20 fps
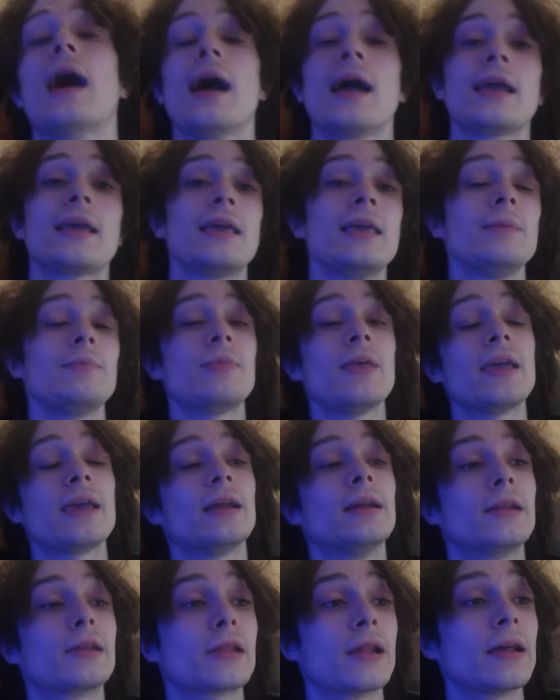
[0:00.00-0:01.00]
I keep
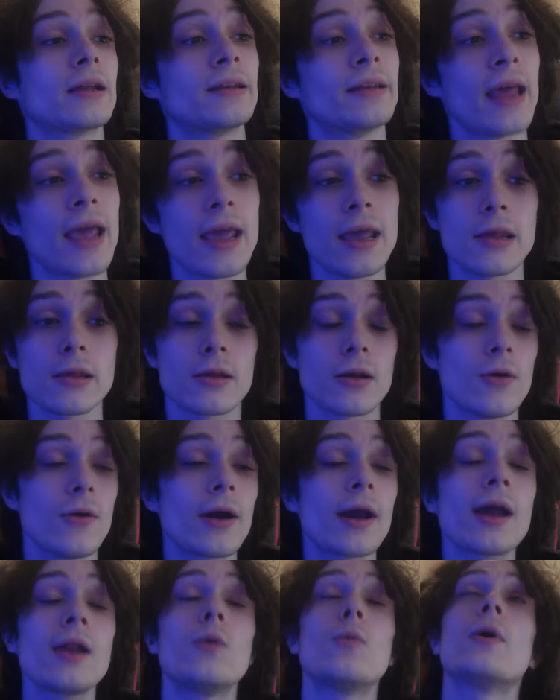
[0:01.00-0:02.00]
thinking it's like days. No,
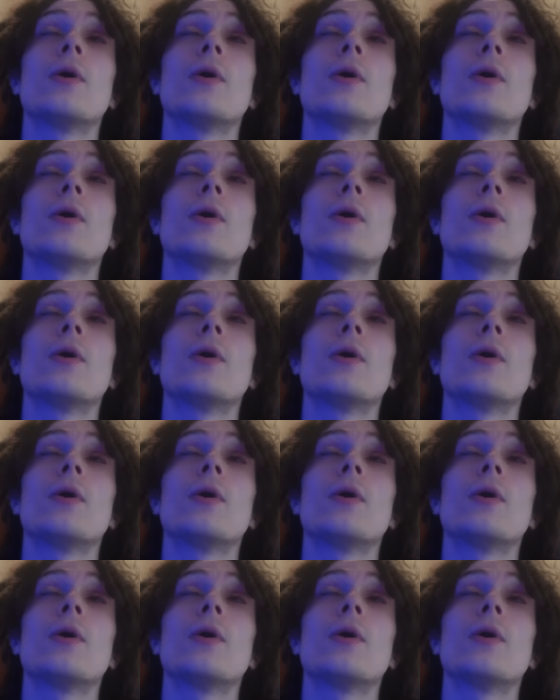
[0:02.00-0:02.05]
I gotta